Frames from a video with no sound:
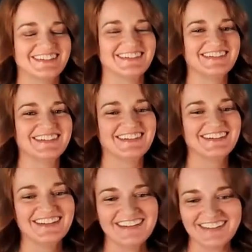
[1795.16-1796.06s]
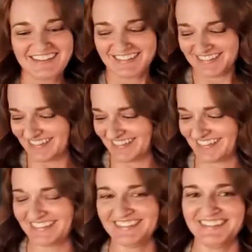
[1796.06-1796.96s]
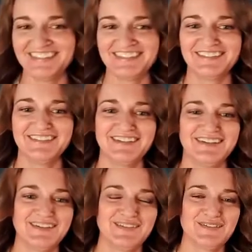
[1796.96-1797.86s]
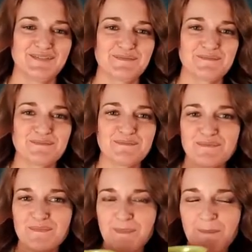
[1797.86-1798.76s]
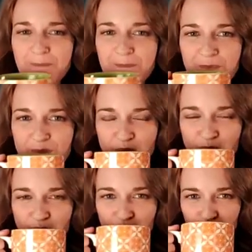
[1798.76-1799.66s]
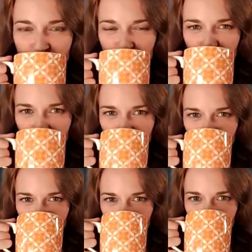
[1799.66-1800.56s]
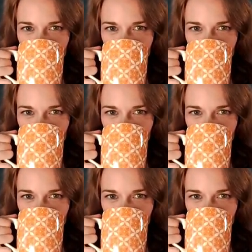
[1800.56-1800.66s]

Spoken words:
(silent)